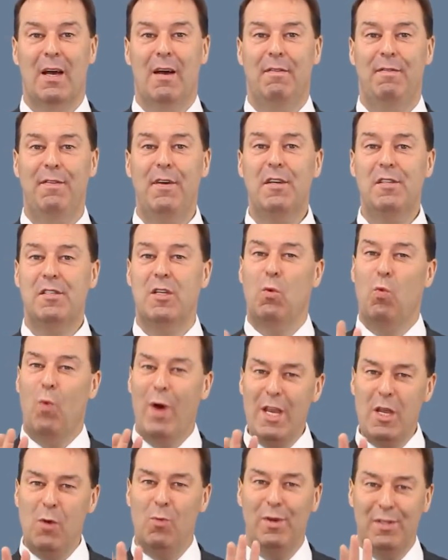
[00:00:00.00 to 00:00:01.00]
Firstly,
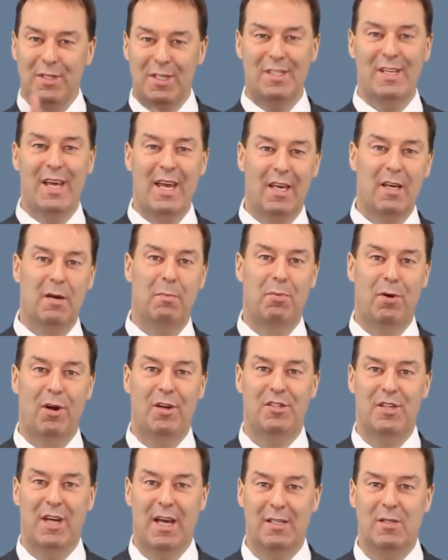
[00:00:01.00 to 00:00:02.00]
when you undertake a
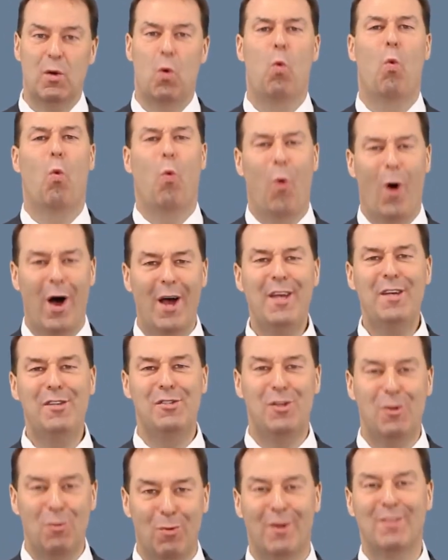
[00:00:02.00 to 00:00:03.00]
project, why
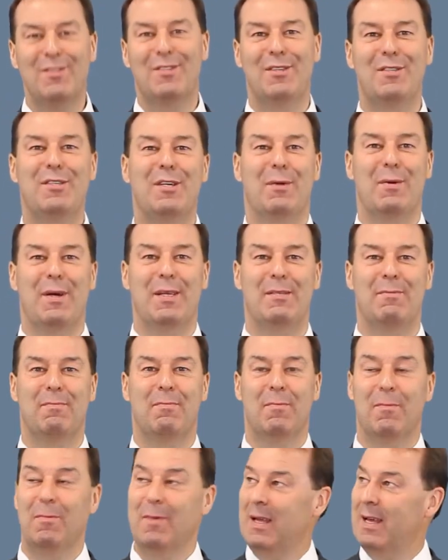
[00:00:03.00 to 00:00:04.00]
do you want to do it?
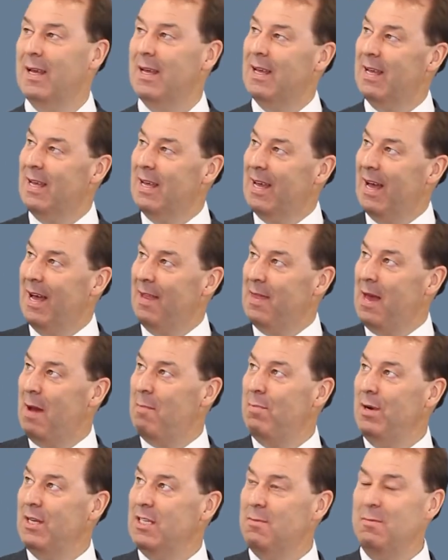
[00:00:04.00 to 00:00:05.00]
And
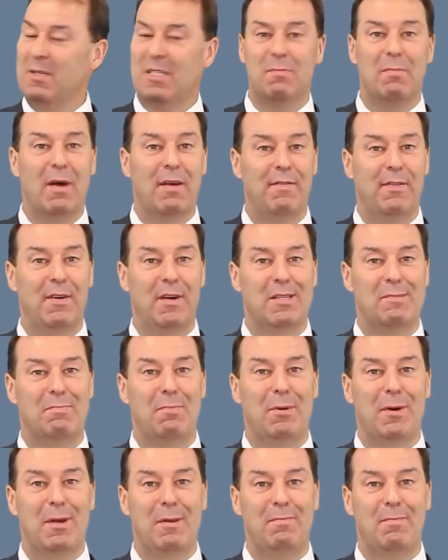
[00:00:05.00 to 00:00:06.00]
that brings me to my first
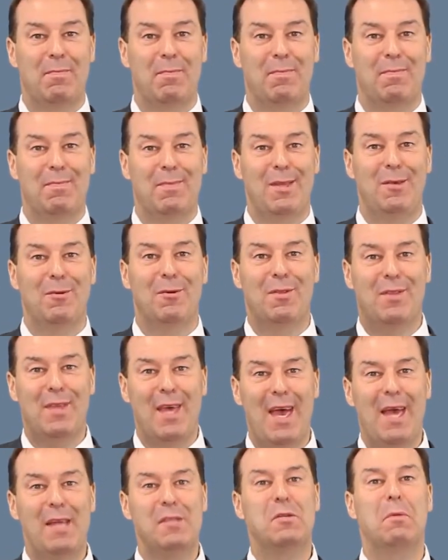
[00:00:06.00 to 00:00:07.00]
point. You're
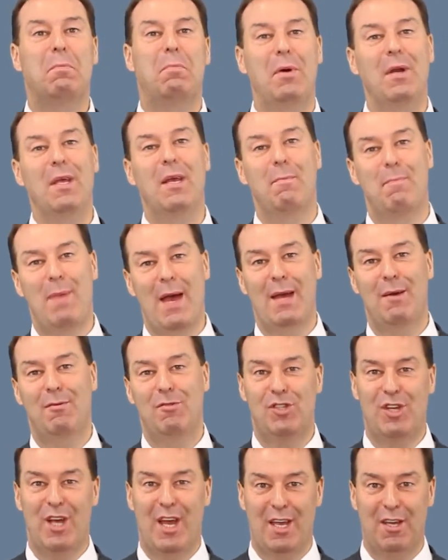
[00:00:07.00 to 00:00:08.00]
there to bring about
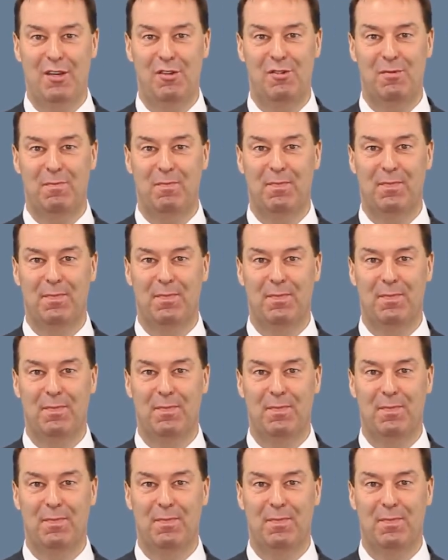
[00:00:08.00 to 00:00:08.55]
change.